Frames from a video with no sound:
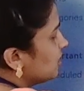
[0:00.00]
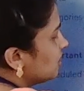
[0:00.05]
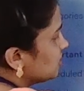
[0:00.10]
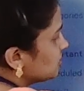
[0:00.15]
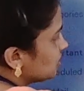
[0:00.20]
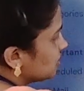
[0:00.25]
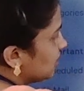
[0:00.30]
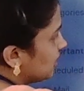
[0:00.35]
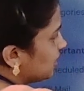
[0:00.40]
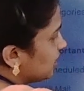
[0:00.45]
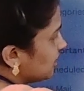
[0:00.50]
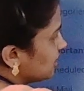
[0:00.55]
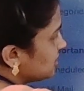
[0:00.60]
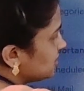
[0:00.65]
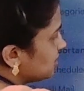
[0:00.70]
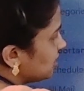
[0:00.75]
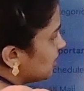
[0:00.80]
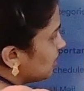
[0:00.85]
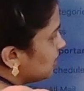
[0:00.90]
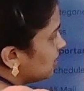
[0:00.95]
So that
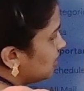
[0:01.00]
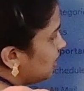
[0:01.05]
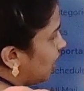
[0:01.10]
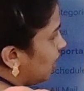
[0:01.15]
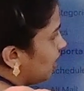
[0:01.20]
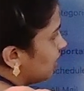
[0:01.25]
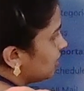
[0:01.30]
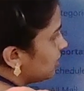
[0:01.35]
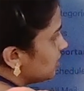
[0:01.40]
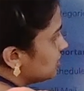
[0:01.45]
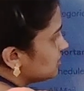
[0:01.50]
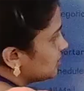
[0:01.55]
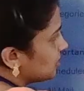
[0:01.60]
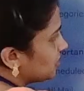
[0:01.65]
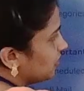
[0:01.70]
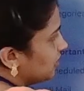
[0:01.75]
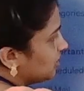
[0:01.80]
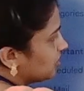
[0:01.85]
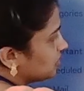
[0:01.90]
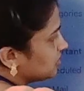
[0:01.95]
is torque is
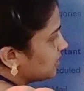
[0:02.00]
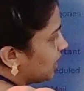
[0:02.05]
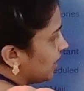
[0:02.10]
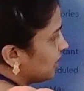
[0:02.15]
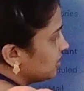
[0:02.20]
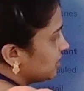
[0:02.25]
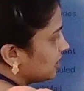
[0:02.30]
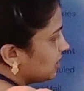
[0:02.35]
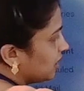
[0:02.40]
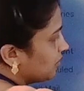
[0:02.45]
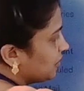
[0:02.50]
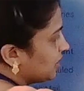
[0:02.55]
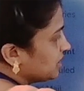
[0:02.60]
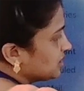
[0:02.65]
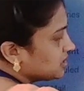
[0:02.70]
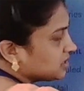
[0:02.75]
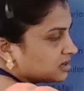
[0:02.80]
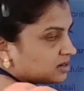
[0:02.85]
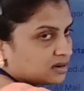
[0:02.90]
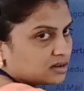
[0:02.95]
equal to, sin theta
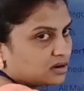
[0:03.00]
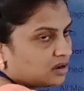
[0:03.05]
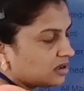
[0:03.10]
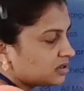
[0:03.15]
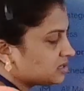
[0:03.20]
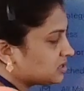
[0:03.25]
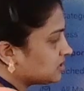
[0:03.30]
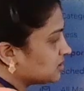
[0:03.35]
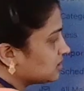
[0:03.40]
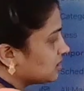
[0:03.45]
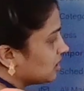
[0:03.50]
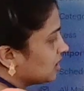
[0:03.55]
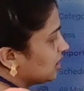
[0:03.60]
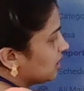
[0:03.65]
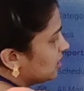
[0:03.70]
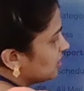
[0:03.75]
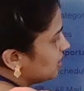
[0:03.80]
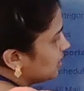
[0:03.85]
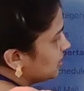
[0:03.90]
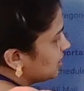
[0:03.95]
means cross,
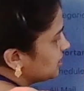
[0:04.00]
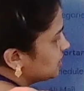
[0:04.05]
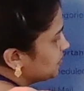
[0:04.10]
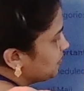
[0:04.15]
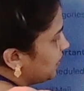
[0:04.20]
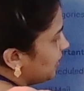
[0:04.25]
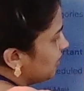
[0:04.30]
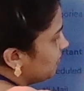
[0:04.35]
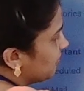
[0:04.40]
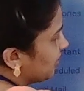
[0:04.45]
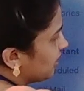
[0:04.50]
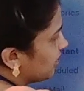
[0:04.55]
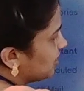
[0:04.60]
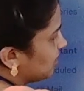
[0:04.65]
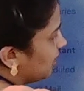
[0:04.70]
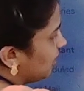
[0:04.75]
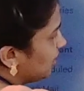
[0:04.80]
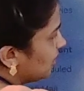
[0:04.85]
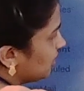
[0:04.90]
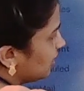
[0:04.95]
that is P
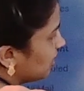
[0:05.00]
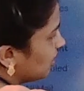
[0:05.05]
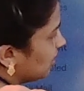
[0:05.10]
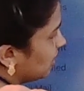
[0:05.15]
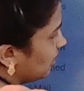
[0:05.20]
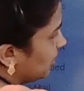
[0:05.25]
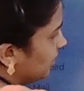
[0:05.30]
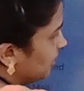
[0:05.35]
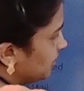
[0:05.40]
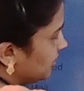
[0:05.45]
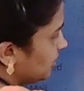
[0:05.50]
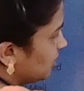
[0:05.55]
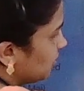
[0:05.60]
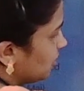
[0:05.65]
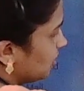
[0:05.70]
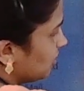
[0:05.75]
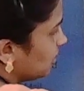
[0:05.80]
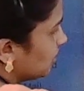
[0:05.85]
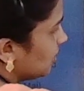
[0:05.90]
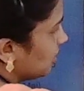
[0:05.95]
vector into
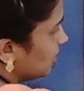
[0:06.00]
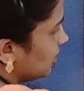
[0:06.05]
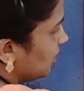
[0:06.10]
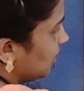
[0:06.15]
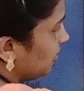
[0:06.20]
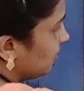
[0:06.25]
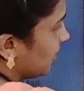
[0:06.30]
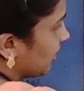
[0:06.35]
E